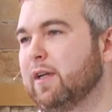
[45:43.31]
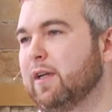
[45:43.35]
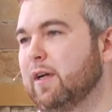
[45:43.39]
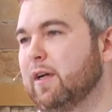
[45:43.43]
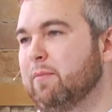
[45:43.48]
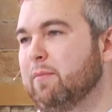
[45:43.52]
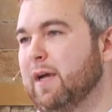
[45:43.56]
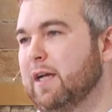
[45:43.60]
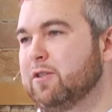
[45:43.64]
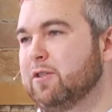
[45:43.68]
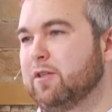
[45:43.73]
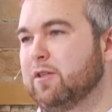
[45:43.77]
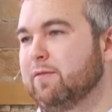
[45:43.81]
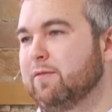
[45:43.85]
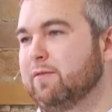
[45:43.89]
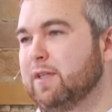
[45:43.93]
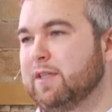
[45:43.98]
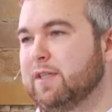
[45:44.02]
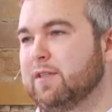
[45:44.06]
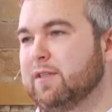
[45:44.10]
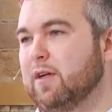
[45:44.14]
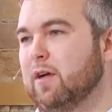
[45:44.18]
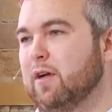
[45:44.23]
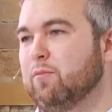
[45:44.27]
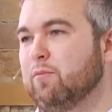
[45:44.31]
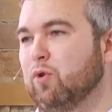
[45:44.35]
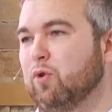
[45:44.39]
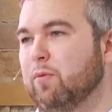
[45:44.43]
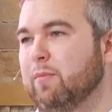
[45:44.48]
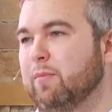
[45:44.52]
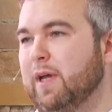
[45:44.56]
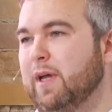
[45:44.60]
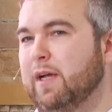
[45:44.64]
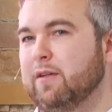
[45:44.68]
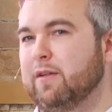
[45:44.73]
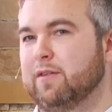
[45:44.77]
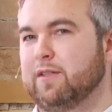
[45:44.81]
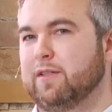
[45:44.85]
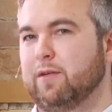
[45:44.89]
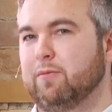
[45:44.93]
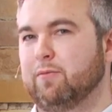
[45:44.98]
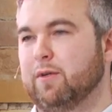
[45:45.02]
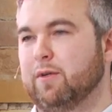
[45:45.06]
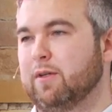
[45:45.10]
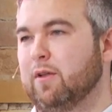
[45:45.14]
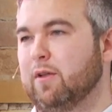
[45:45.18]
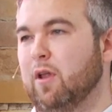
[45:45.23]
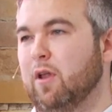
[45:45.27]
I'd imagine if they saw more males, they
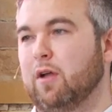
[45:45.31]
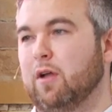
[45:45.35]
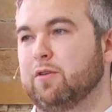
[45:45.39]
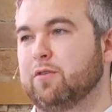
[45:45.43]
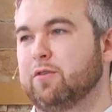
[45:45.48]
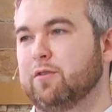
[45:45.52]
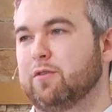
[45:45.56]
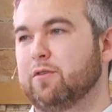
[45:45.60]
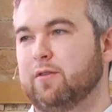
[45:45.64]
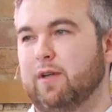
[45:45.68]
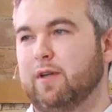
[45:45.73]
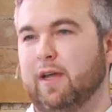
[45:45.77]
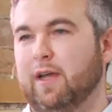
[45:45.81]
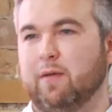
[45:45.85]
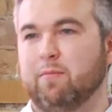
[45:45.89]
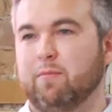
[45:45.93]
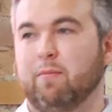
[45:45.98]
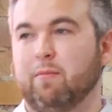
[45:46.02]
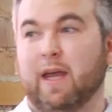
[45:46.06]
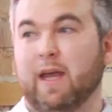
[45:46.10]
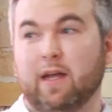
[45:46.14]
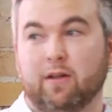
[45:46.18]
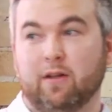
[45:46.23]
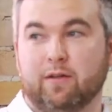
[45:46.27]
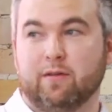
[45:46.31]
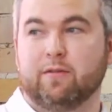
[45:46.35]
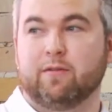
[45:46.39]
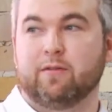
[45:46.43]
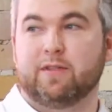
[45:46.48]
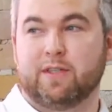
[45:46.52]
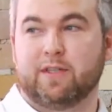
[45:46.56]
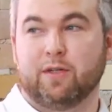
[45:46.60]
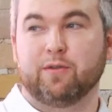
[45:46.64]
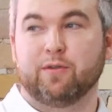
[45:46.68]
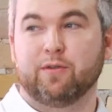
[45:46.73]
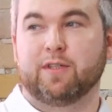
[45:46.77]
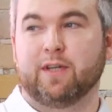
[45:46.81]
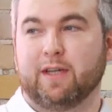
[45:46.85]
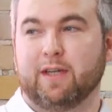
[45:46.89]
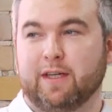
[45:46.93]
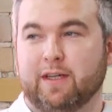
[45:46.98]
would launch a male Soul Cycle.